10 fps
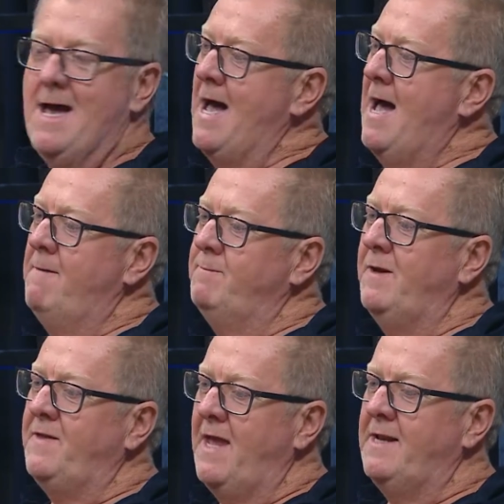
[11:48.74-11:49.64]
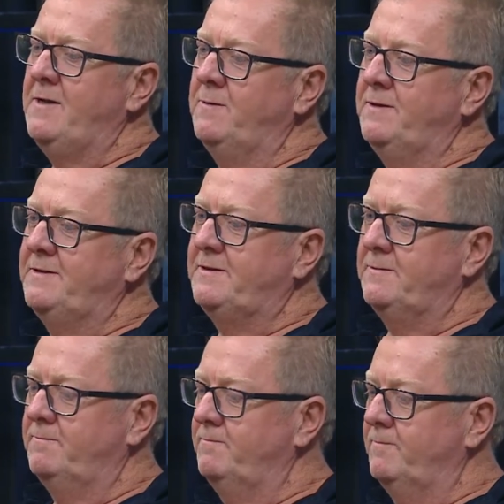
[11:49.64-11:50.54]
But at the end it was
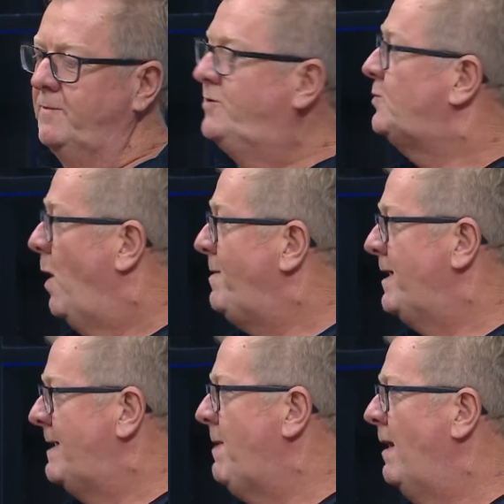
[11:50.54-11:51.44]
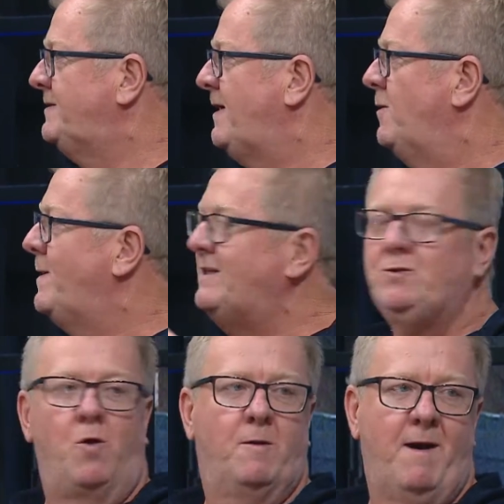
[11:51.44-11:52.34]
swapping emails so that we can
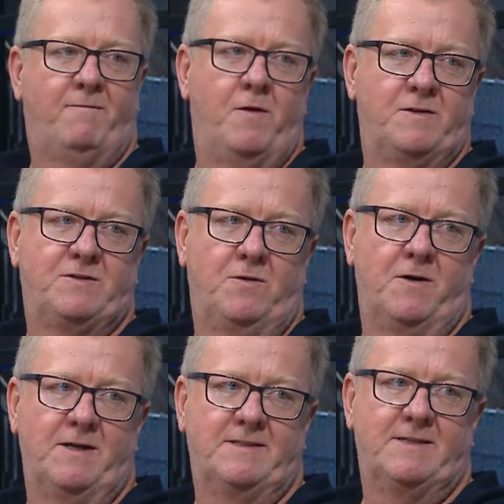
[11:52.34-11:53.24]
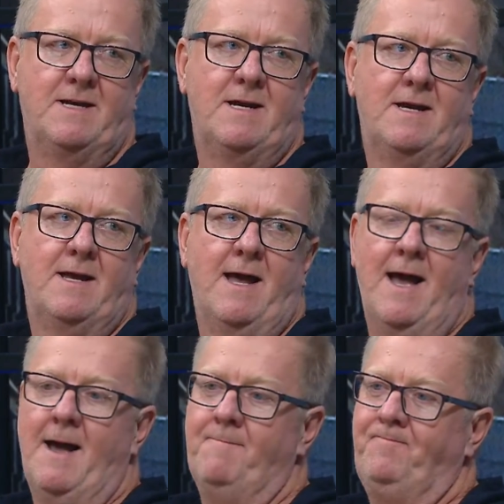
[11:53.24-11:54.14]
talk about further stories.
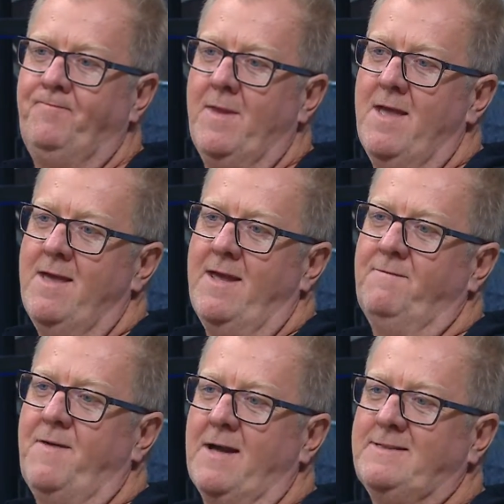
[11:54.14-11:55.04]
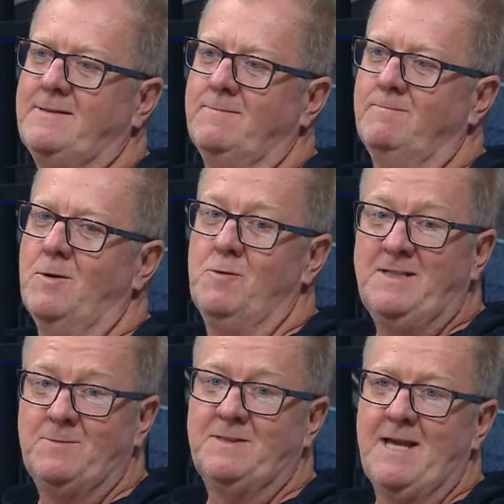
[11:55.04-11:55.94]
Wow. In fact,
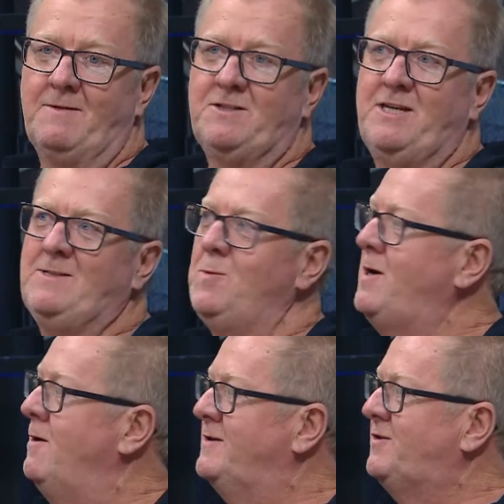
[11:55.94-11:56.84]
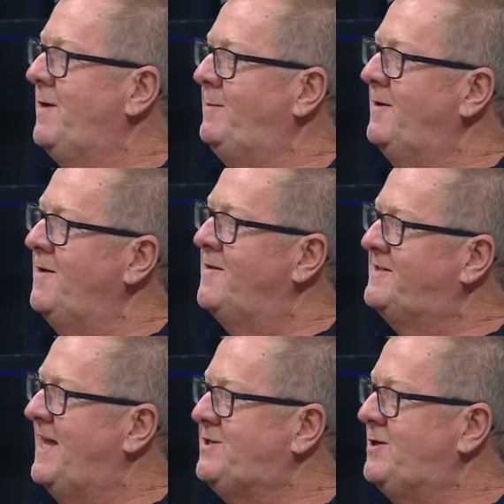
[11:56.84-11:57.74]
Marissa was saying that she's working on a script and that the
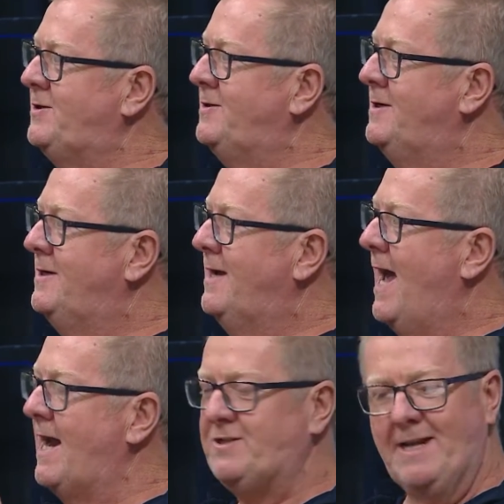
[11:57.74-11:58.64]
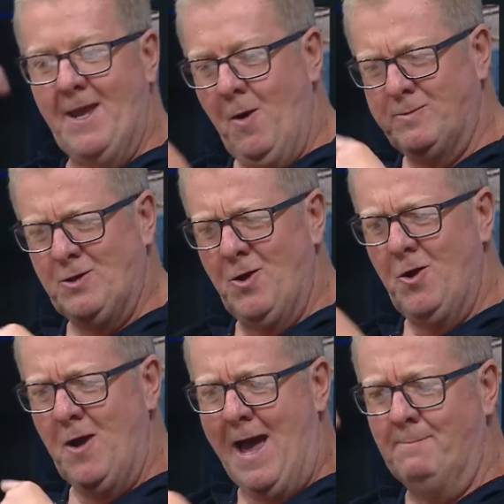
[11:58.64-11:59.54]
session actually helped
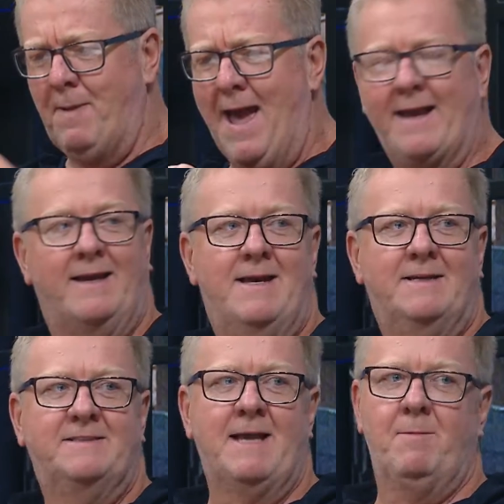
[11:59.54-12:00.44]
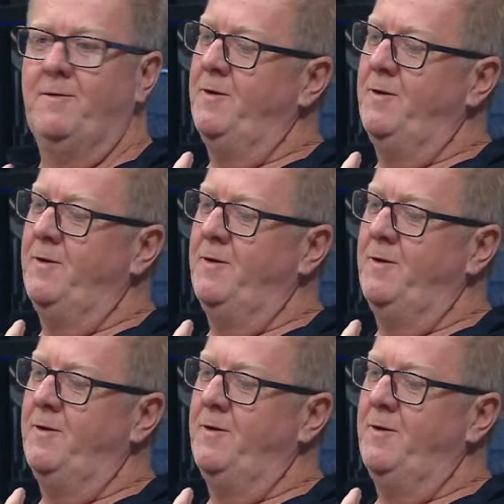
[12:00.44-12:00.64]
her unpack some of